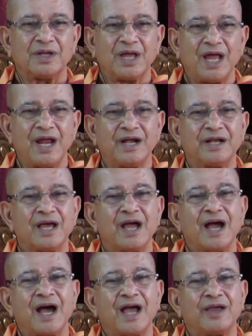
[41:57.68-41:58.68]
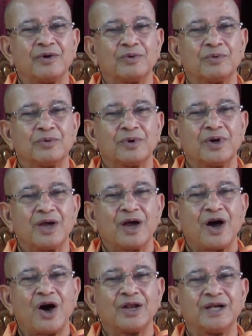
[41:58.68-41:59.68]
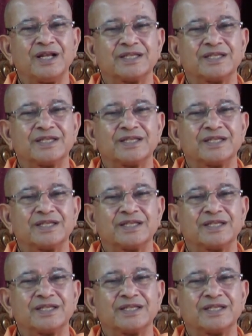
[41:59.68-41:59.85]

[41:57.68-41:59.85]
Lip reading: And I have already